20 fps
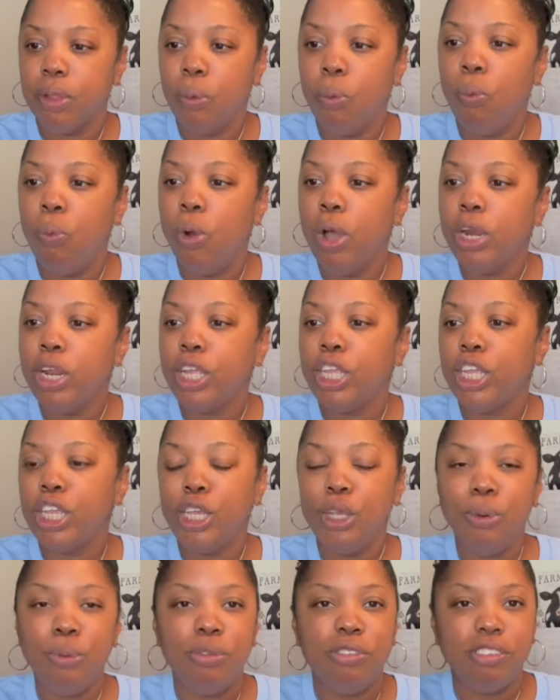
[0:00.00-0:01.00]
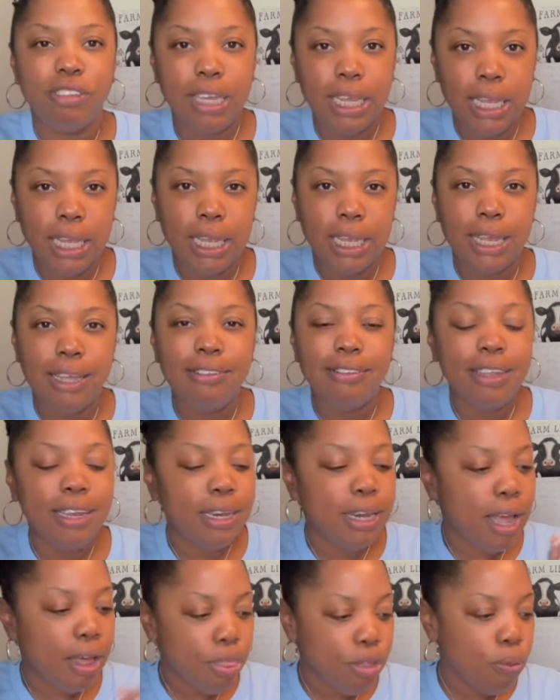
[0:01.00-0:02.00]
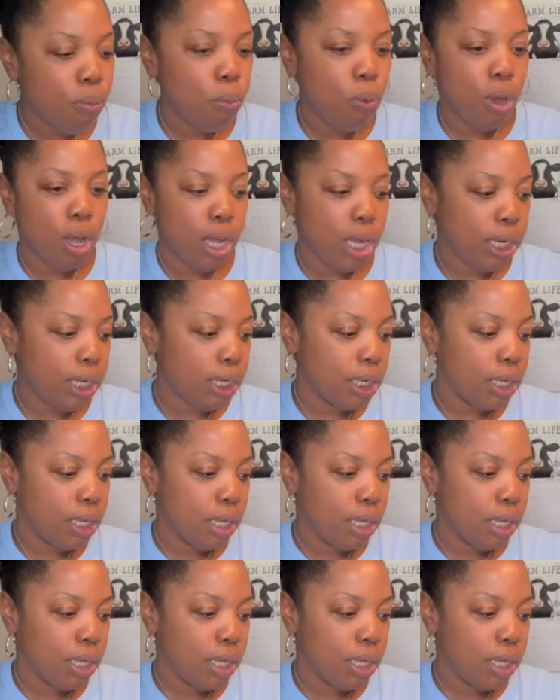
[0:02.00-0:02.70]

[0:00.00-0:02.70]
What a QT. It's another one.